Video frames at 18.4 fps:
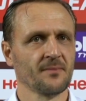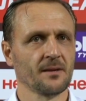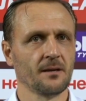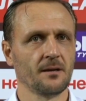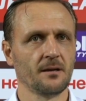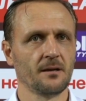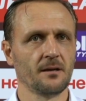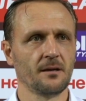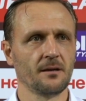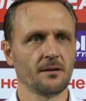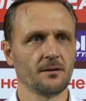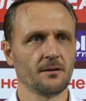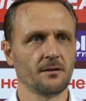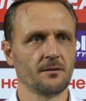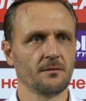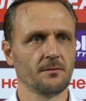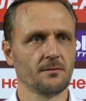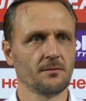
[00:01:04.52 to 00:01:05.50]

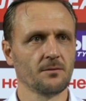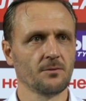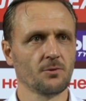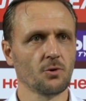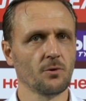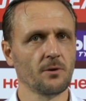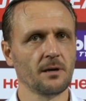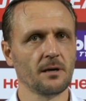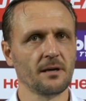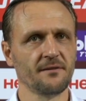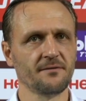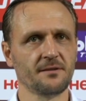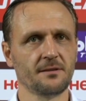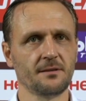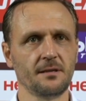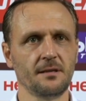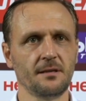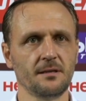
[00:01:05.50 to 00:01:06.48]

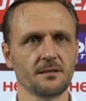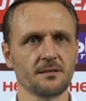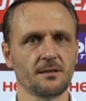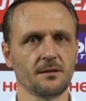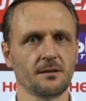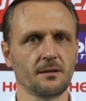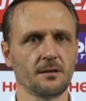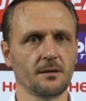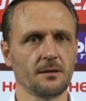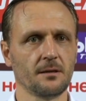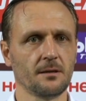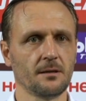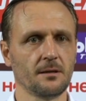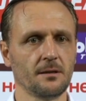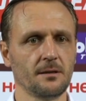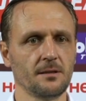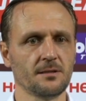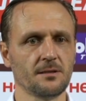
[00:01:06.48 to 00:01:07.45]
FC is
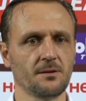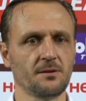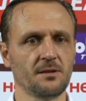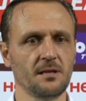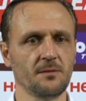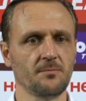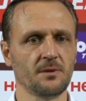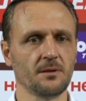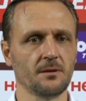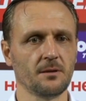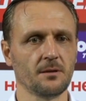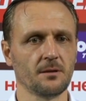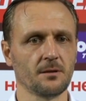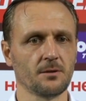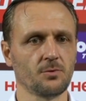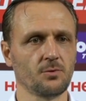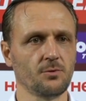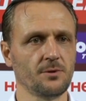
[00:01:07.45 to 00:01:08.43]
the team
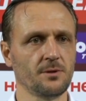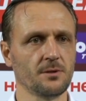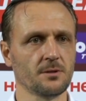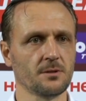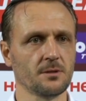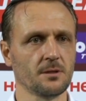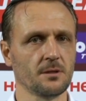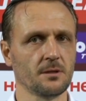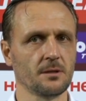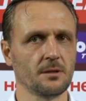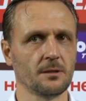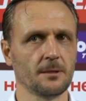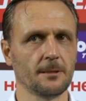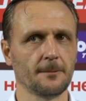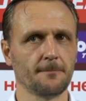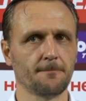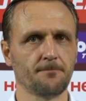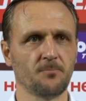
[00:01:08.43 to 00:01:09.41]
who is
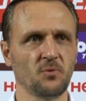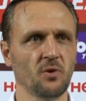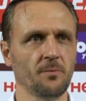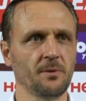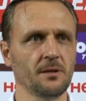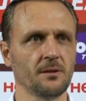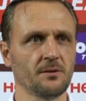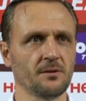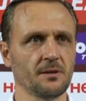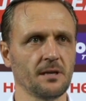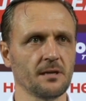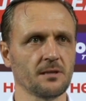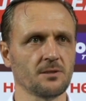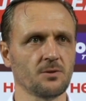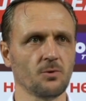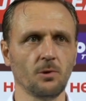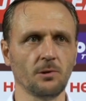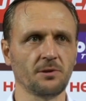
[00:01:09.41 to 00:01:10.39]
dominant
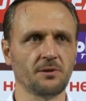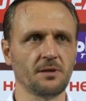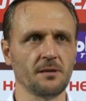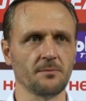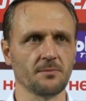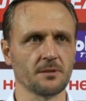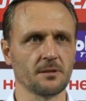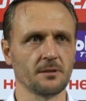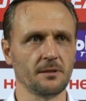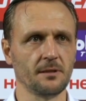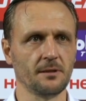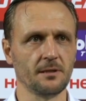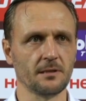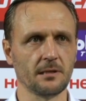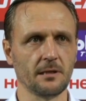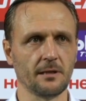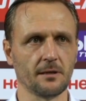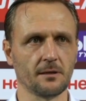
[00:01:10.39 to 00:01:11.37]
against all the teams in
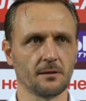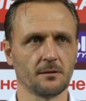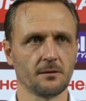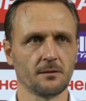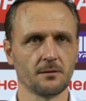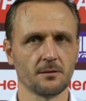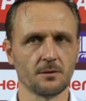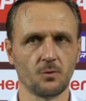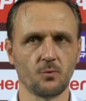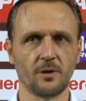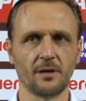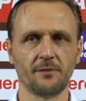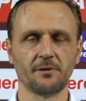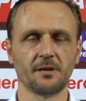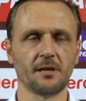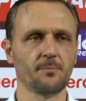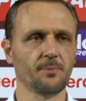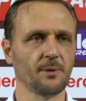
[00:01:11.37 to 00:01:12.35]
this league. So
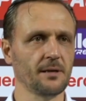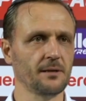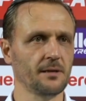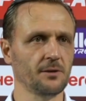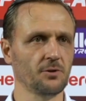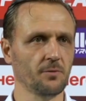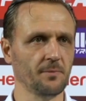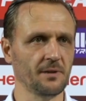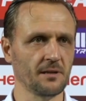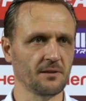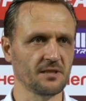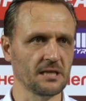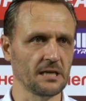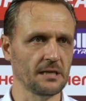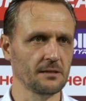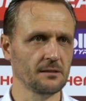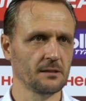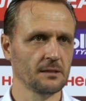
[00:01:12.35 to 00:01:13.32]
whenever they play their dominant
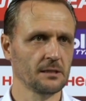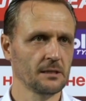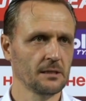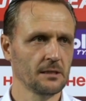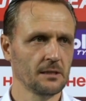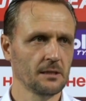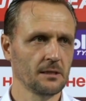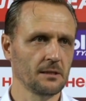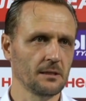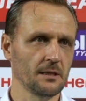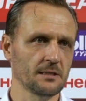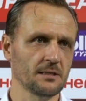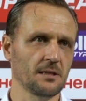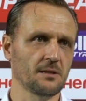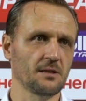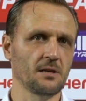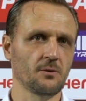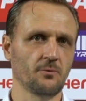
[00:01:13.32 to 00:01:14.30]
side, that's
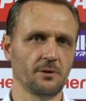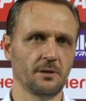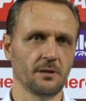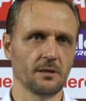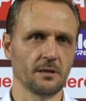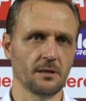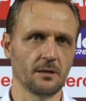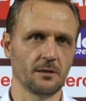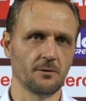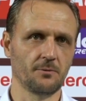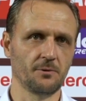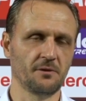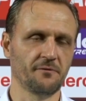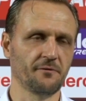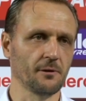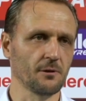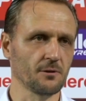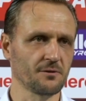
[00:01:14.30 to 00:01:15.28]
the team with
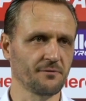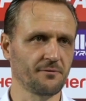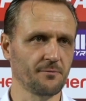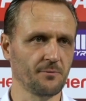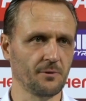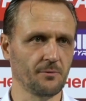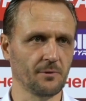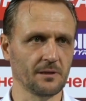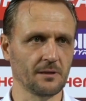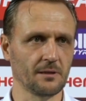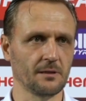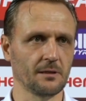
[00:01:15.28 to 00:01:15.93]
the philosophy, with one